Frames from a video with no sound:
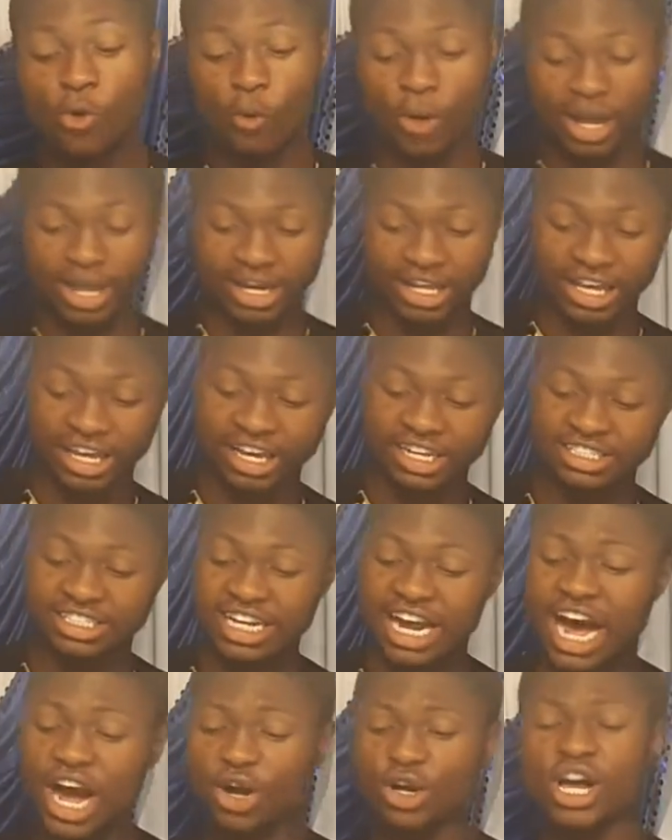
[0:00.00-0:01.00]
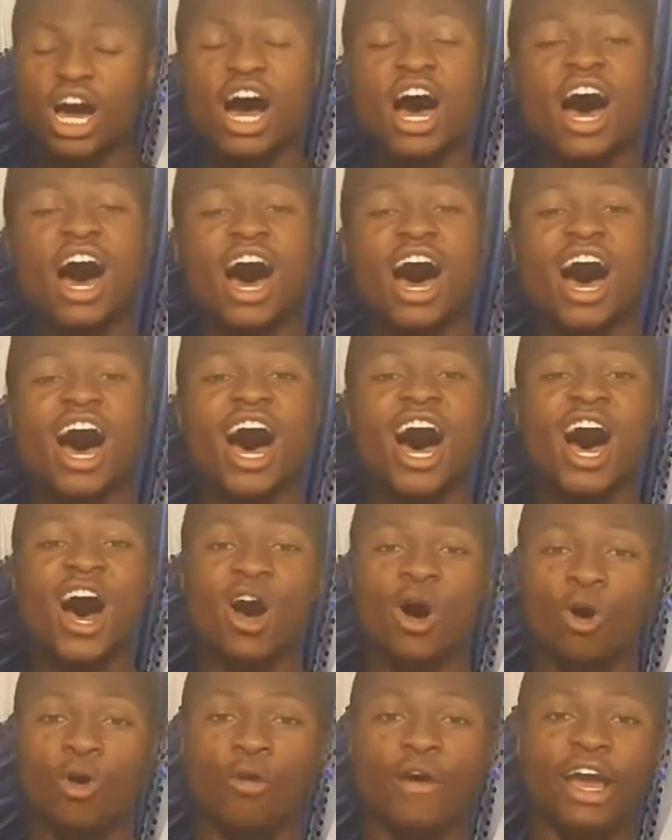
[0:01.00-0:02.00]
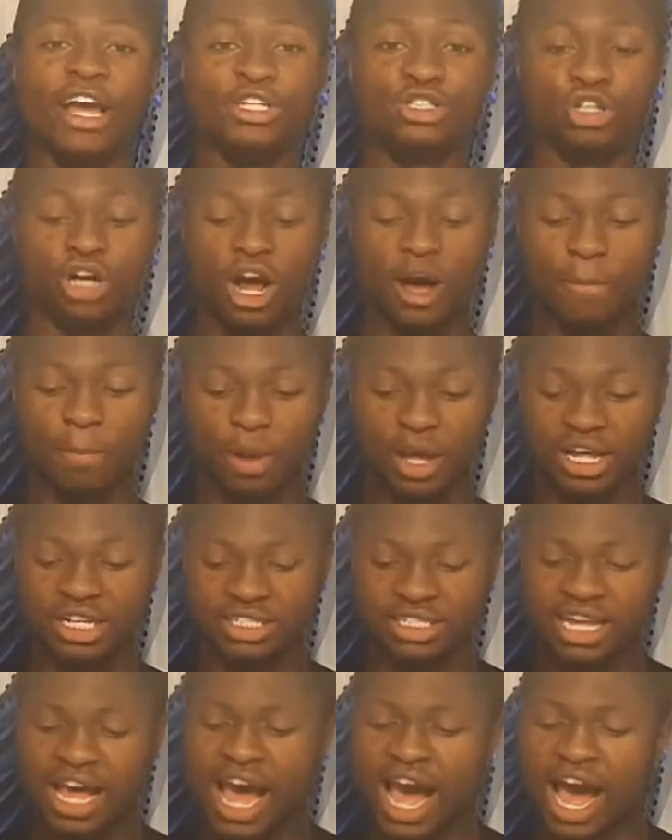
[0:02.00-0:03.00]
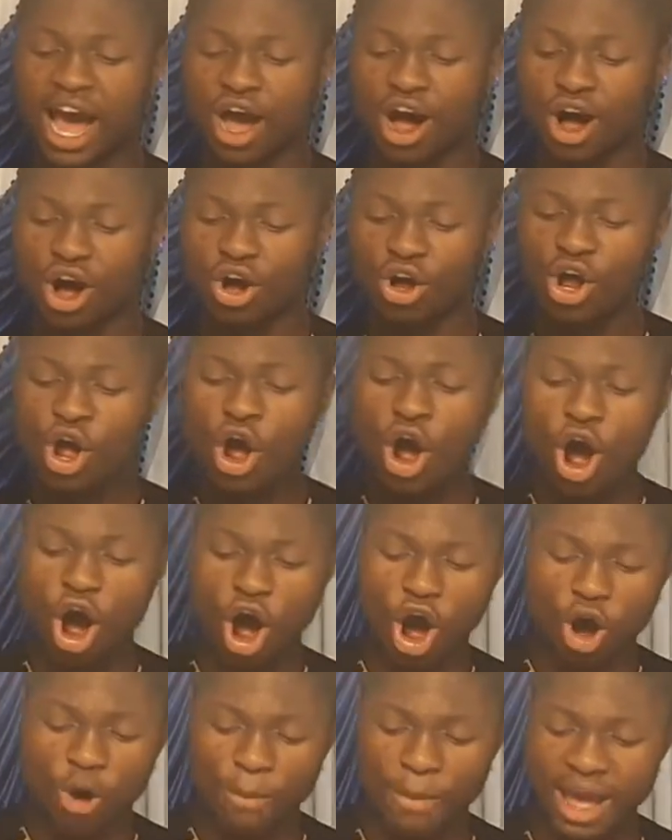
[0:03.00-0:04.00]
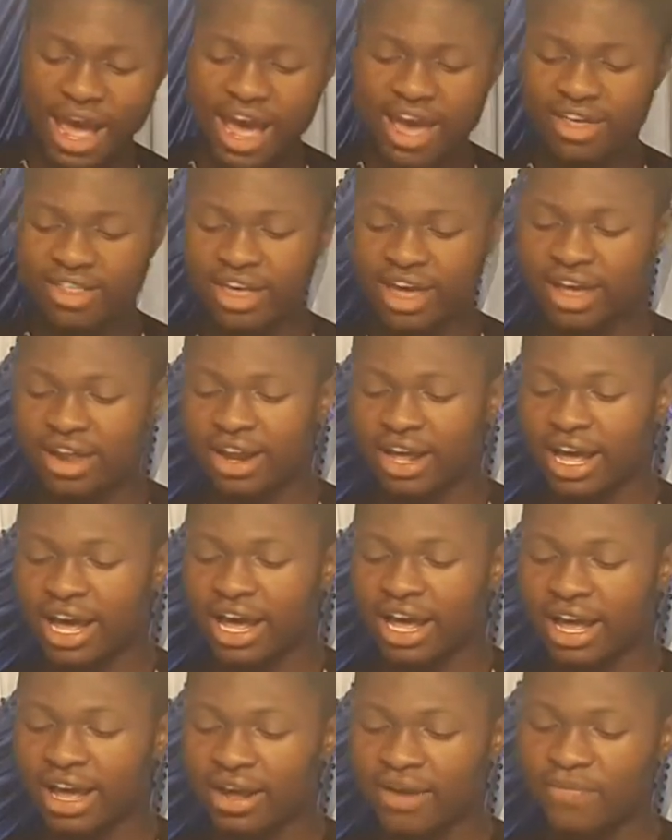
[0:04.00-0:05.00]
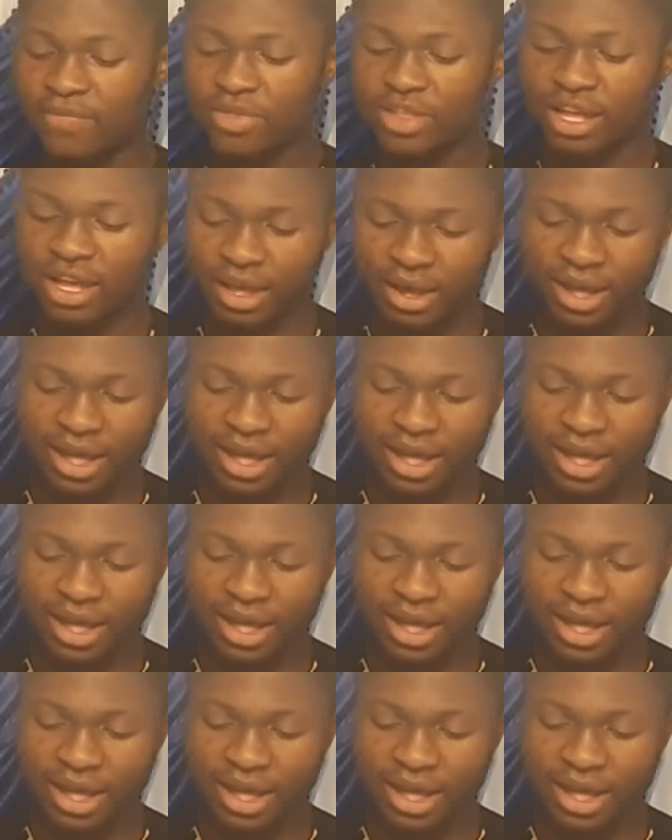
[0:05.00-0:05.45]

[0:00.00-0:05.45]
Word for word: When he shall come with trumpet sound, all men are dead.